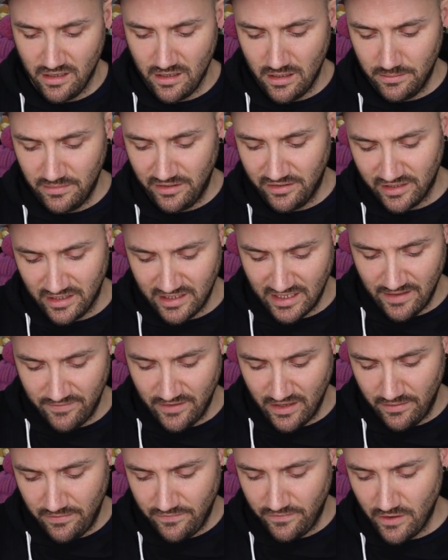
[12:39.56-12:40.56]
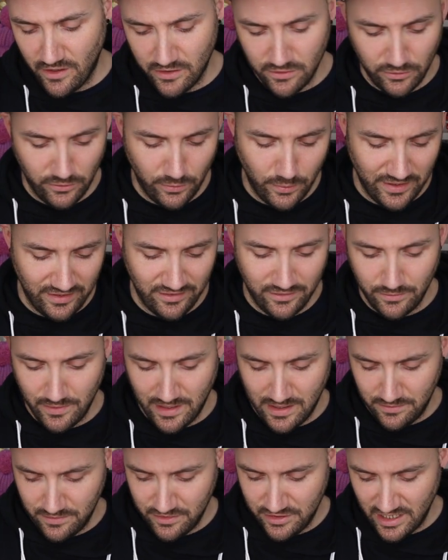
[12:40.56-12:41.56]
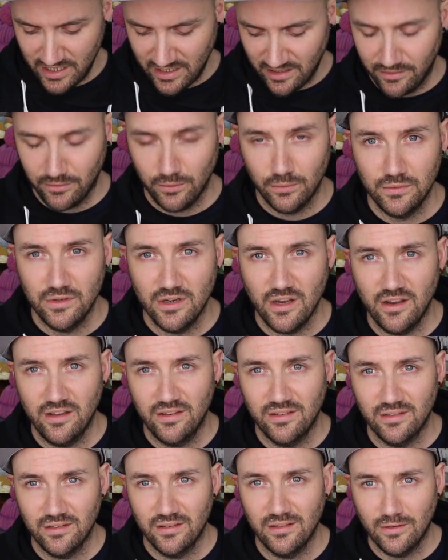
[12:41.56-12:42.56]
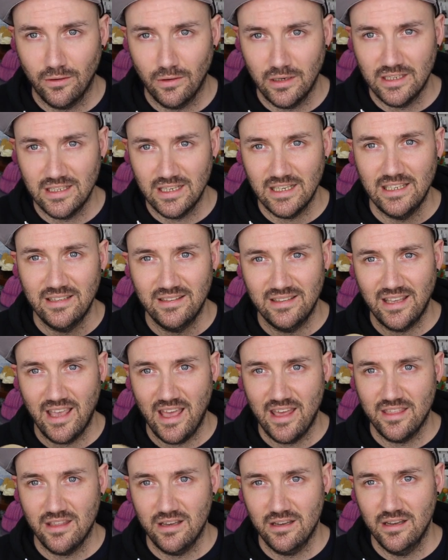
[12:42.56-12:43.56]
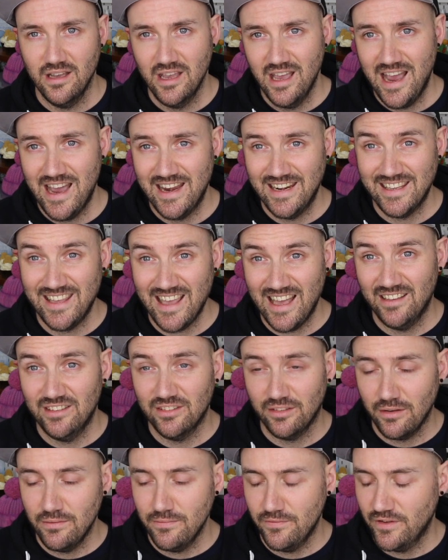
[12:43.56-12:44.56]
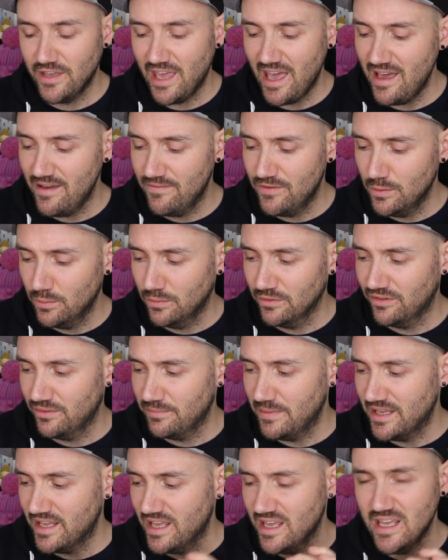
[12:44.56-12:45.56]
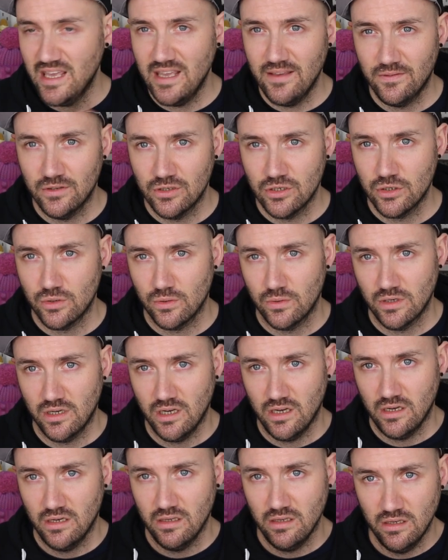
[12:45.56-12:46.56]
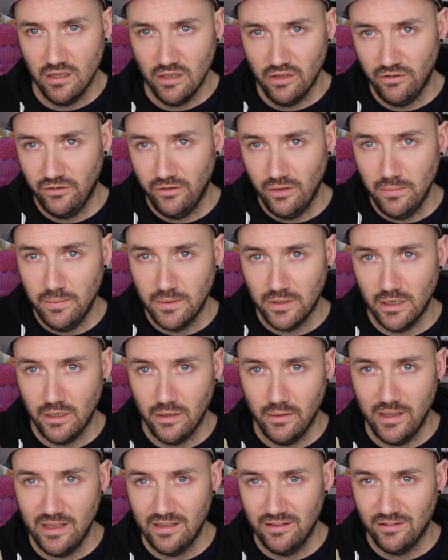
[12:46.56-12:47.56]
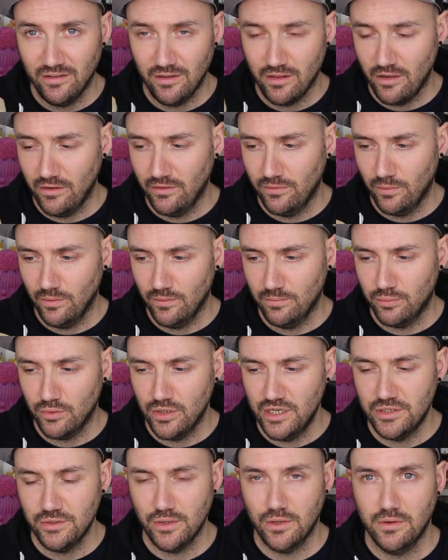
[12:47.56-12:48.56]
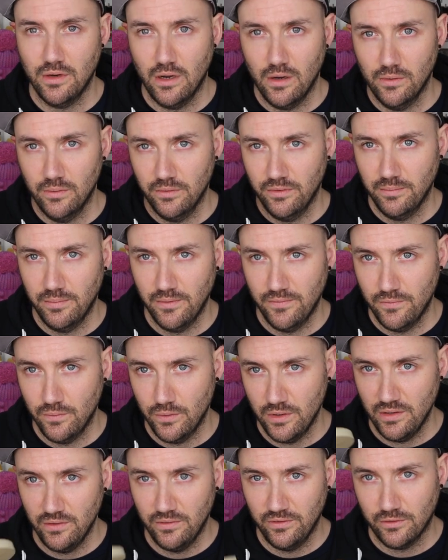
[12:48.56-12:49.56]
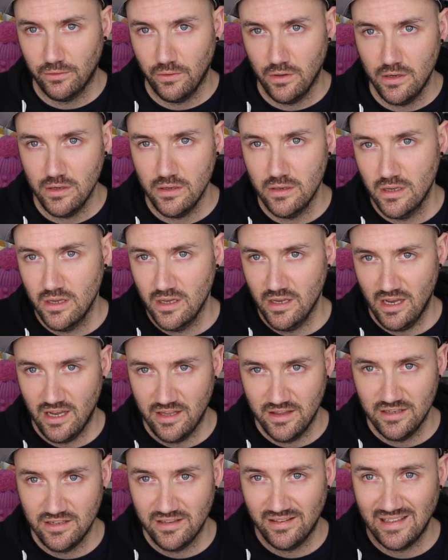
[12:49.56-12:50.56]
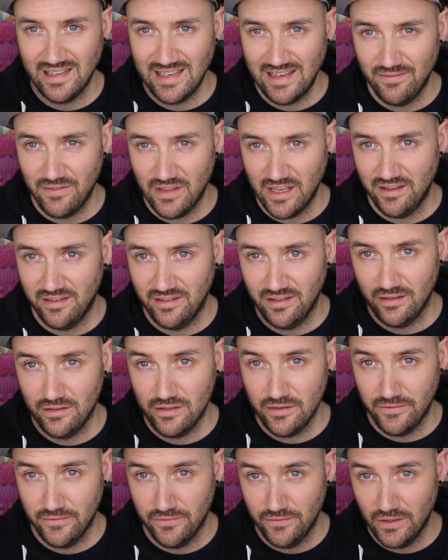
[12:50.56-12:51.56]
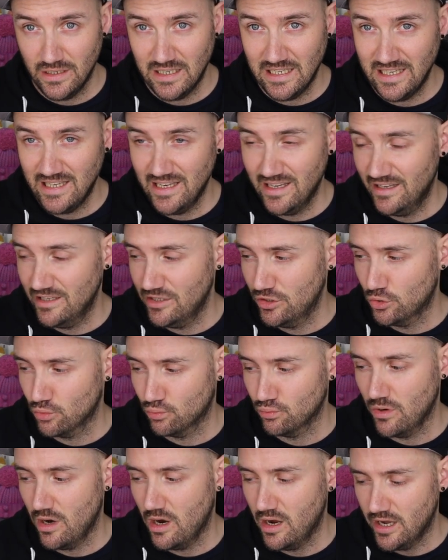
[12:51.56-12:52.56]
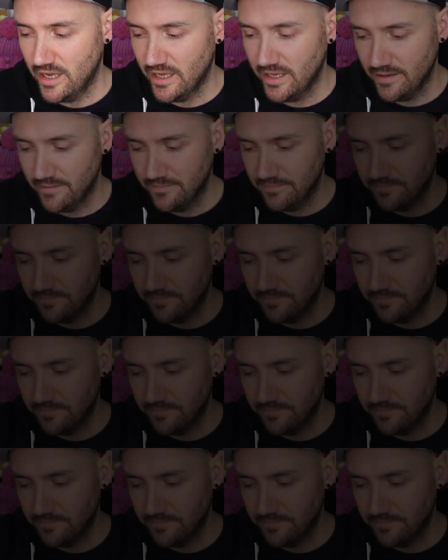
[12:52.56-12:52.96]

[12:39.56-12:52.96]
I'm just gonna give it a final twist around, check it's all nice and solidly together. And again, don't forget, if you want to make it even stronger, super glue into those pre-drilled holes before you screw, and then just leave this to fully dry.